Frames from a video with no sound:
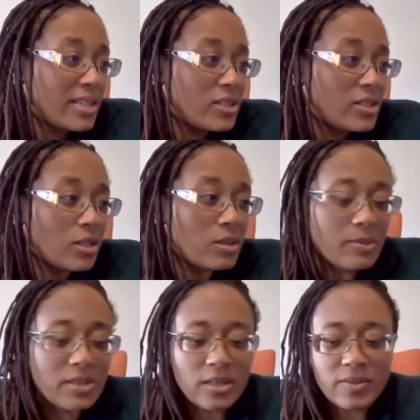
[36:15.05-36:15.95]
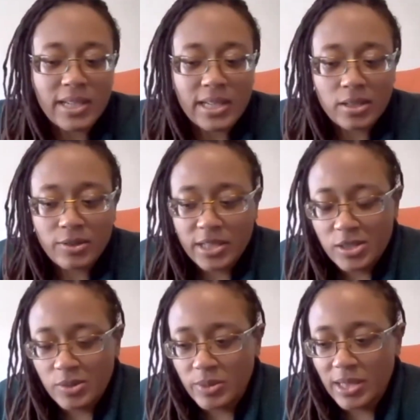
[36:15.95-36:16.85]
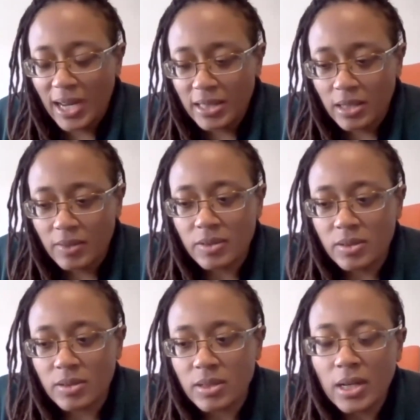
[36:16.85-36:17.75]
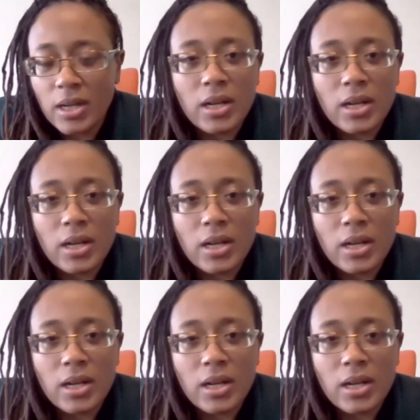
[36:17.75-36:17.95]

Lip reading: in terms of the integration with High Level.